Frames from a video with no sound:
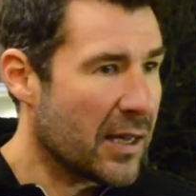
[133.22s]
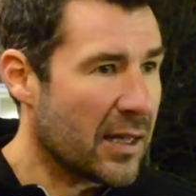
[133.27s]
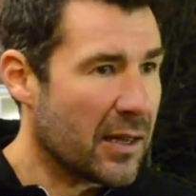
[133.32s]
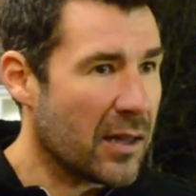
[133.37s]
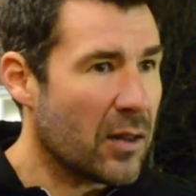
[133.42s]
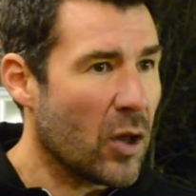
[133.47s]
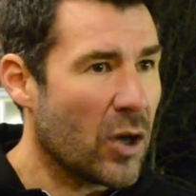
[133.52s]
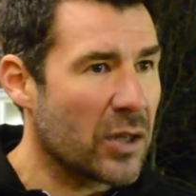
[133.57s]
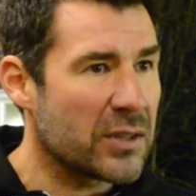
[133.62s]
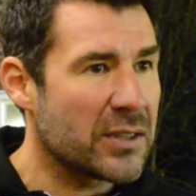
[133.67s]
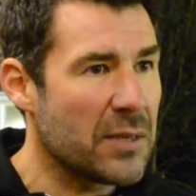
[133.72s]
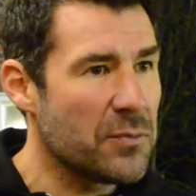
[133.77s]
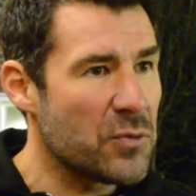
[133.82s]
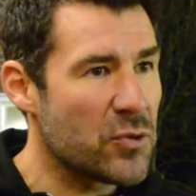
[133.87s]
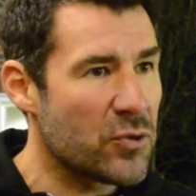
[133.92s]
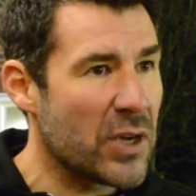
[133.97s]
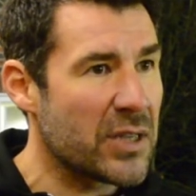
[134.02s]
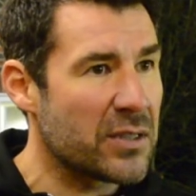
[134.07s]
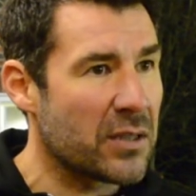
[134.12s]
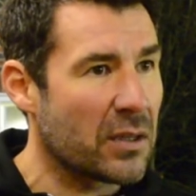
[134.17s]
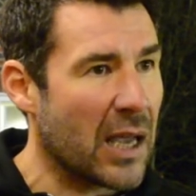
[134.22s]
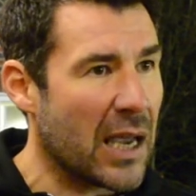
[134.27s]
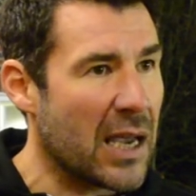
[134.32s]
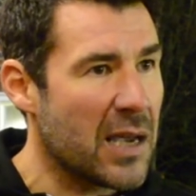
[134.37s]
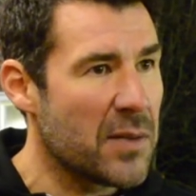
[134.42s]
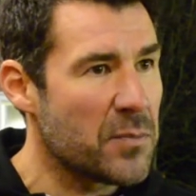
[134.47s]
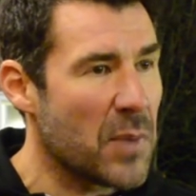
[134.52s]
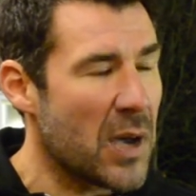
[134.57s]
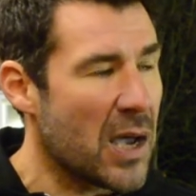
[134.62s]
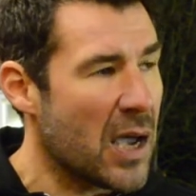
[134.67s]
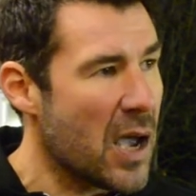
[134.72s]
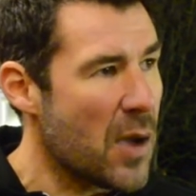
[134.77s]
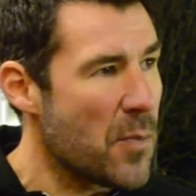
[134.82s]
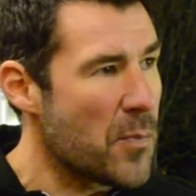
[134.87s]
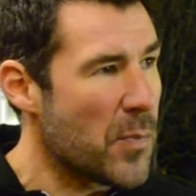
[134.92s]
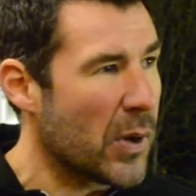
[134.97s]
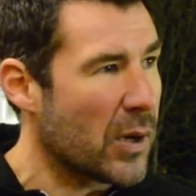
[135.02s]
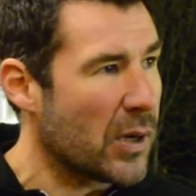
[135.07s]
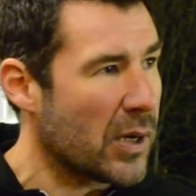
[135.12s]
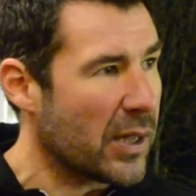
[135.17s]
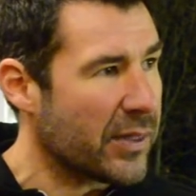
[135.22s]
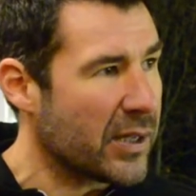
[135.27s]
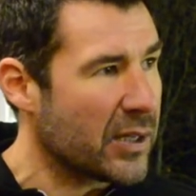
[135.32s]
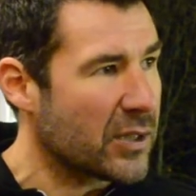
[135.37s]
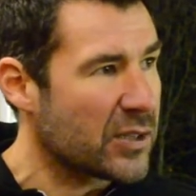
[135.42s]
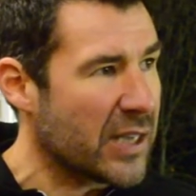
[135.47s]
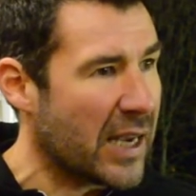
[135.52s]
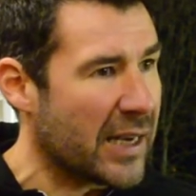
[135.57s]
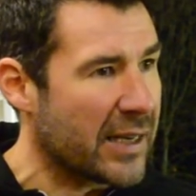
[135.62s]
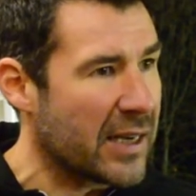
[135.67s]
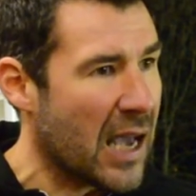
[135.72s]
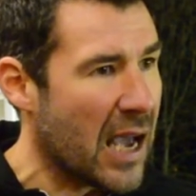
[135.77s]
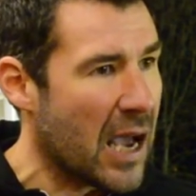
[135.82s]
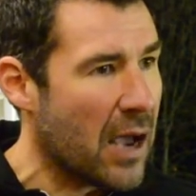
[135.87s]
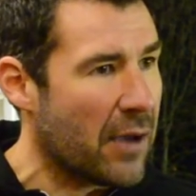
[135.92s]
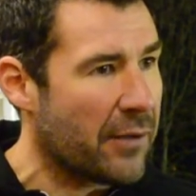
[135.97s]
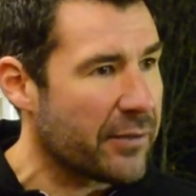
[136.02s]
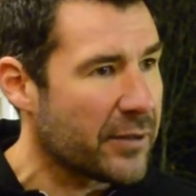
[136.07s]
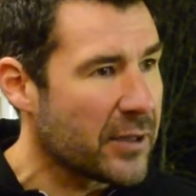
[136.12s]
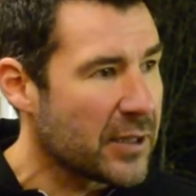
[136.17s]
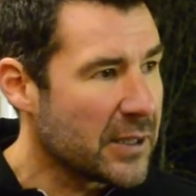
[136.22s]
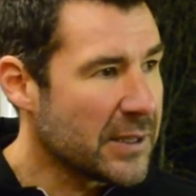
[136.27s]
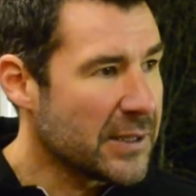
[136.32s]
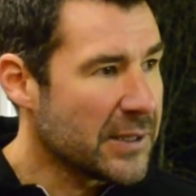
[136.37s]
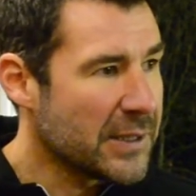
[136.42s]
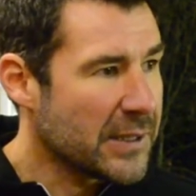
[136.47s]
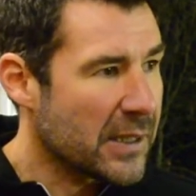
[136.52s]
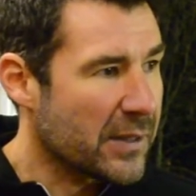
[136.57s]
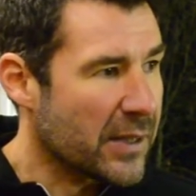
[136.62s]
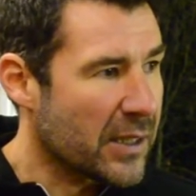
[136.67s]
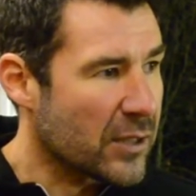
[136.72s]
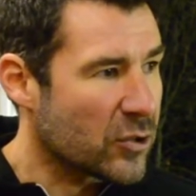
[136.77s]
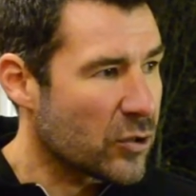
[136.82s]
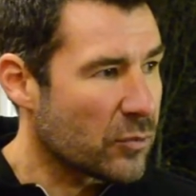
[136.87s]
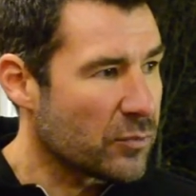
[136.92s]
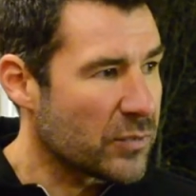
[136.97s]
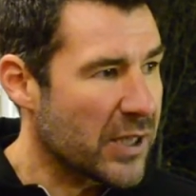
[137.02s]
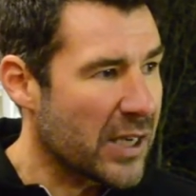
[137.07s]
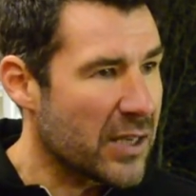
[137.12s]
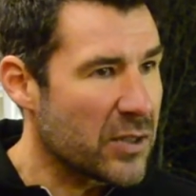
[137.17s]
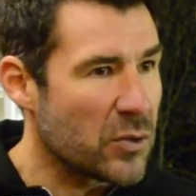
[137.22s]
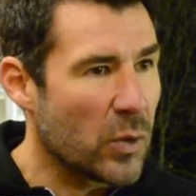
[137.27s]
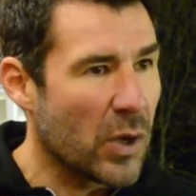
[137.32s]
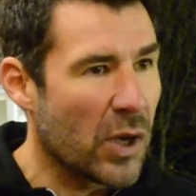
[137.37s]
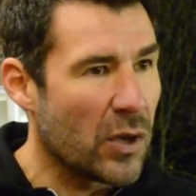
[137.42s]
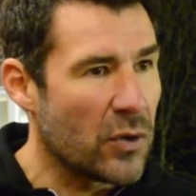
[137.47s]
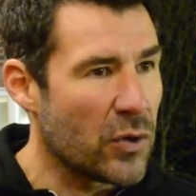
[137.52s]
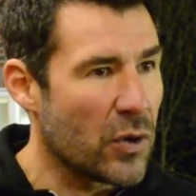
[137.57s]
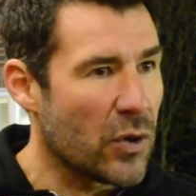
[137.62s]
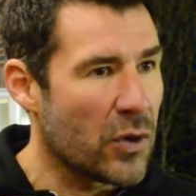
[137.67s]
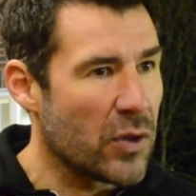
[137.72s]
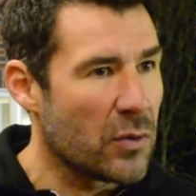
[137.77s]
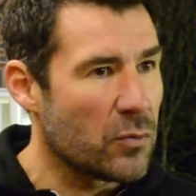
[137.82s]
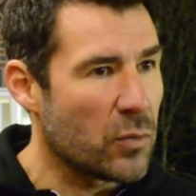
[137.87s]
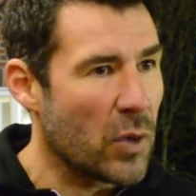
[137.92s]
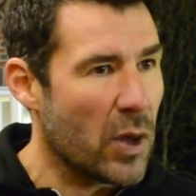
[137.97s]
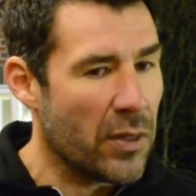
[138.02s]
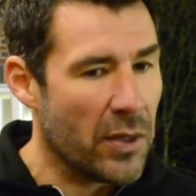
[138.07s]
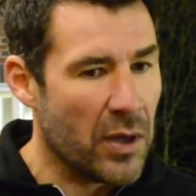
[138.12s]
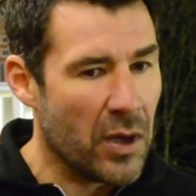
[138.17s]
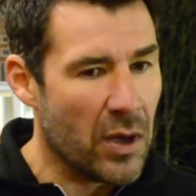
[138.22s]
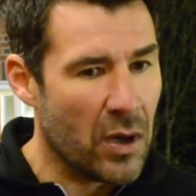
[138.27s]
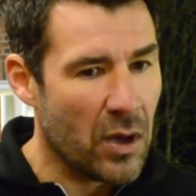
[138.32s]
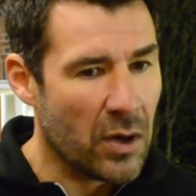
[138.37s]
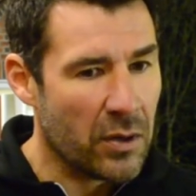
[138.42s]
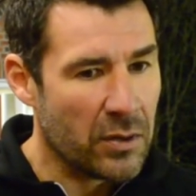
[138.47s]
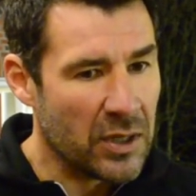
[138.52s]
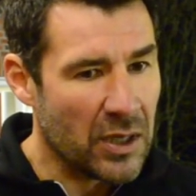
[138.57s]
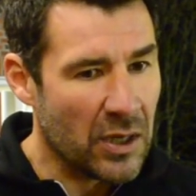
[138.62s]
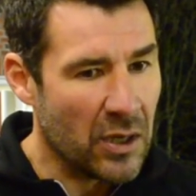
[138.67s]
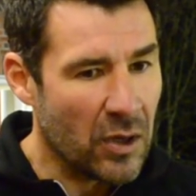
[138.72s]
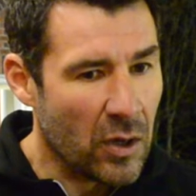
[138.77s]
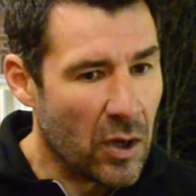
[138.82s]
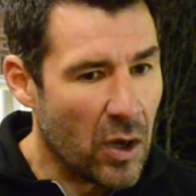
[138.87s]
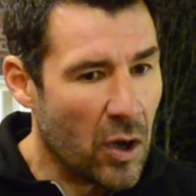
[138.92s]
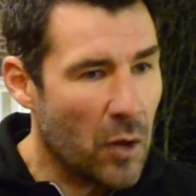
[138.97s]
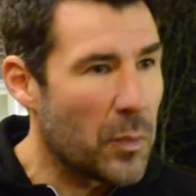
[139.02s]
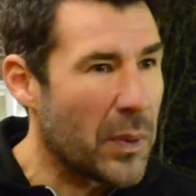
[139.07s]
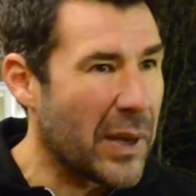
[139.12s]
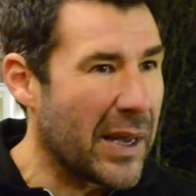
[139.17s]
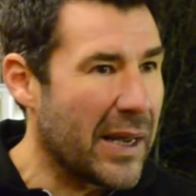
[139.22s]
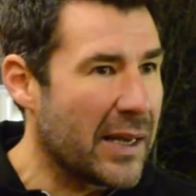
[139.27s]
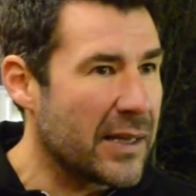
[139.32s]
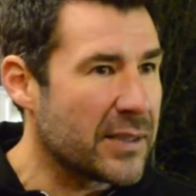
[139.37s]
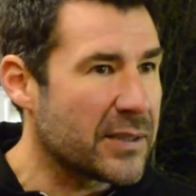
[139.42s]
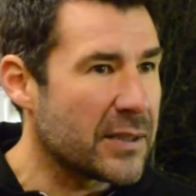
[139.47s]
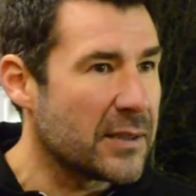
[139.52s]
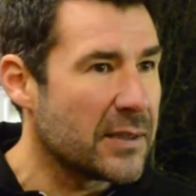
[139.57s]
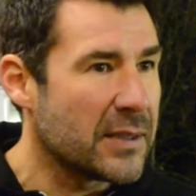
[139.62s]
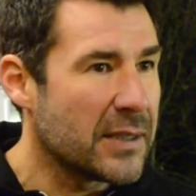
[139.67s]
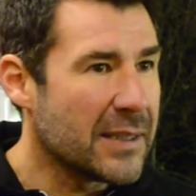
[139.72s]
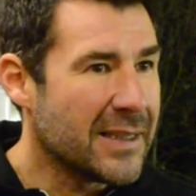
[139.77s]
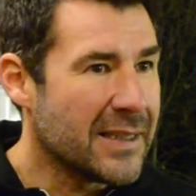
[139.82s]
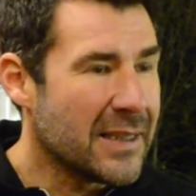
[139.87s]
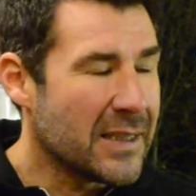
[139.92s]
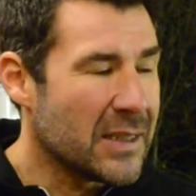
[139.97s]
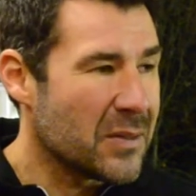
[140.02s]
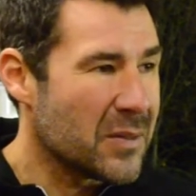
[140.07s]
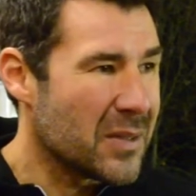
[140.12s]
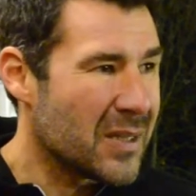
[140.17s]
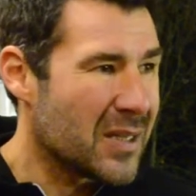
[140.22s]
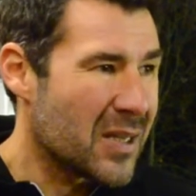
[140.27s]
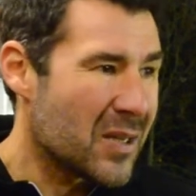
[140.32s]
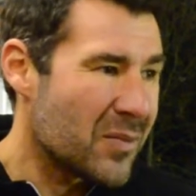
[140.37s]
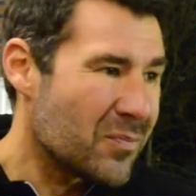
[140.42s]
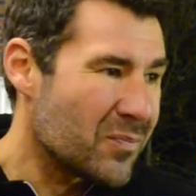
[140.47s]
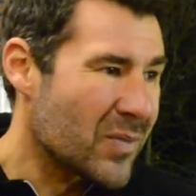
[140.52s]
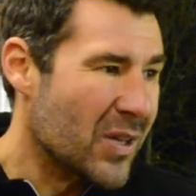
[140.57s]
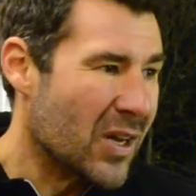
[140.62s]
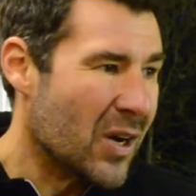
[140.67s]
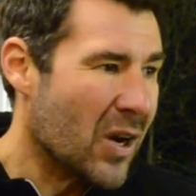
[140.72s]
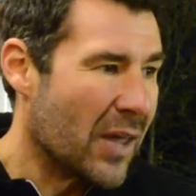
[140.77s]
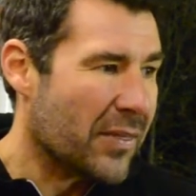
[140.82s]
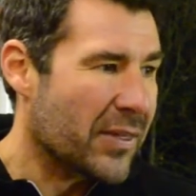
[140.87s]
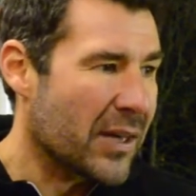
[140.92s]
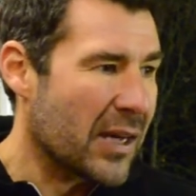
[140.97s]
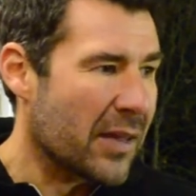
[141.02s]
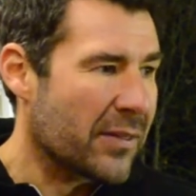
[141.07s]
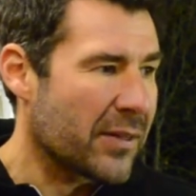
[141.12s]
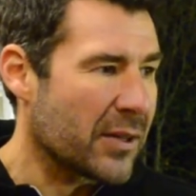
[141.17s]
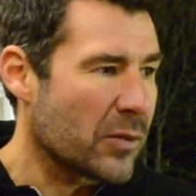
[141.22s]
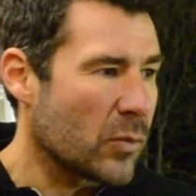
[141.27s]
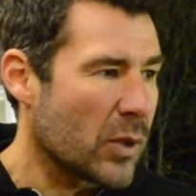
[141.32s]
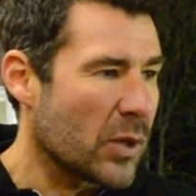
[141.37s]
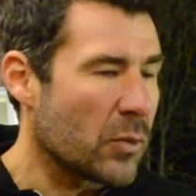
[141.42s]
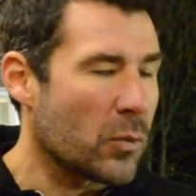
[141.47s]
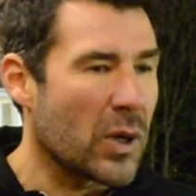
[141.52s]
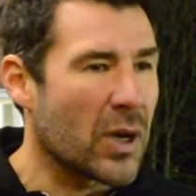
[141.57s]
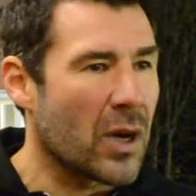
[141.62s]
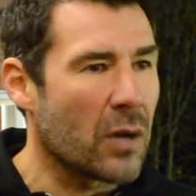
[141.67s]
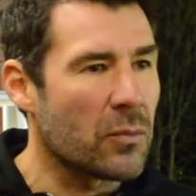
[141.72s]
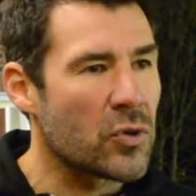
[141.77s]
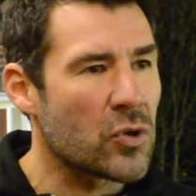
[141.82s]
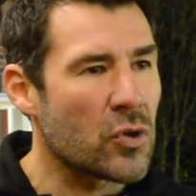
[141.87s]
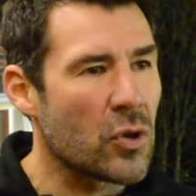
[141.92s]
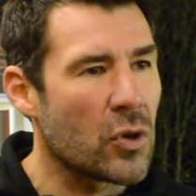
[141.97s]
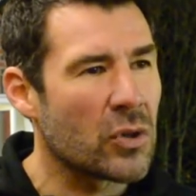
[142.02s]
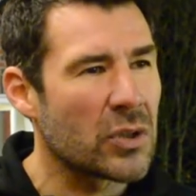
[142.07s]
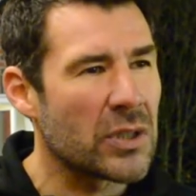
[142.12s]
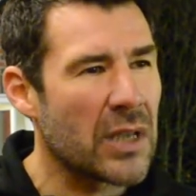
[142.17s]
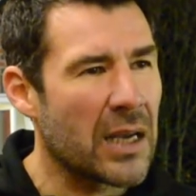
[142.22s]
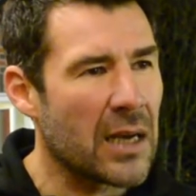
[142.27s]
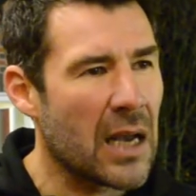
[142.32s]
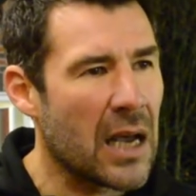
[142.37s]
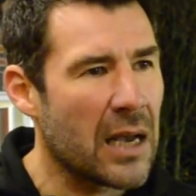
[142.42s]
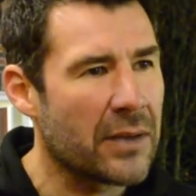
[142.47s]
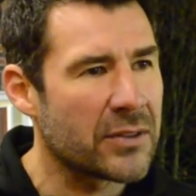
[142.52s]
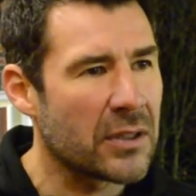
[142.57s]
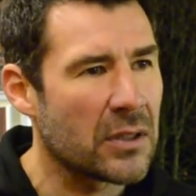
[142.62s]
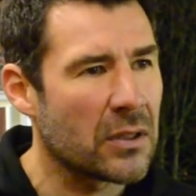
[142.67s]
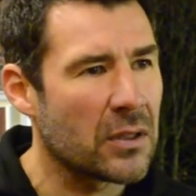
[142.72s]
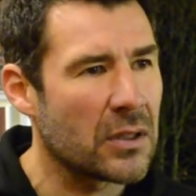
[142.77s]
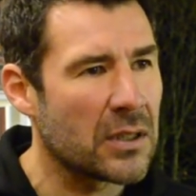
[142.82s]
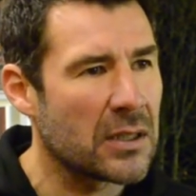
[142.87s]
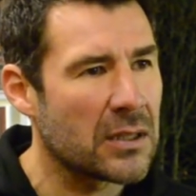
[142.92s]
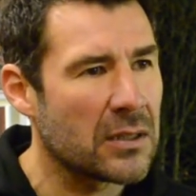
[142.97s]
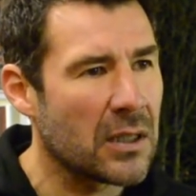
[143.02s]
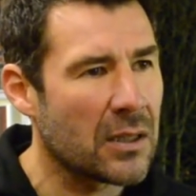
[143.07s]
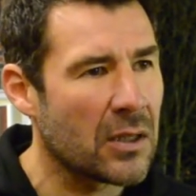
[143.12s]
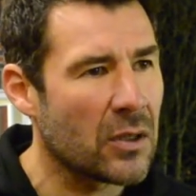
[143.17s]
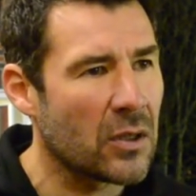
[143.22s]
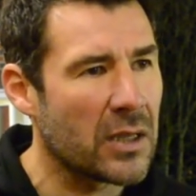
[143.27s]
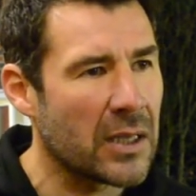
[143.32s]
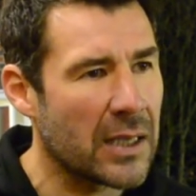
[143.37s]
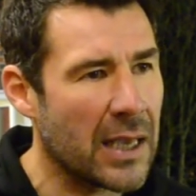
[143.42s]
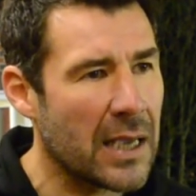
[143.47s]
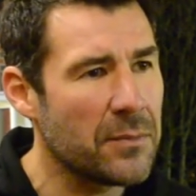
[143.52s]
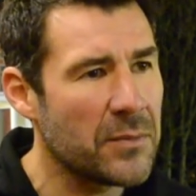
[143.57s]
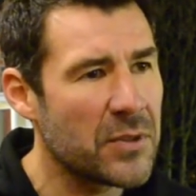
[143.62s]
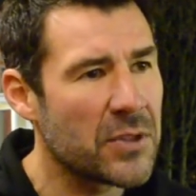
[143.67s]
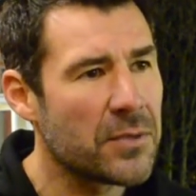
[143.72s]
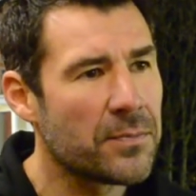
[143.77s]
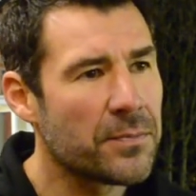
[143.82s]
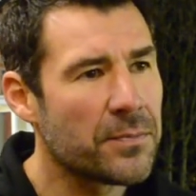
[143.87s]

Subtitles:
a lot of teams raise their game, but I think second half, I think sometimes we undo them with our pace and I think we come strong second half a lot of the games.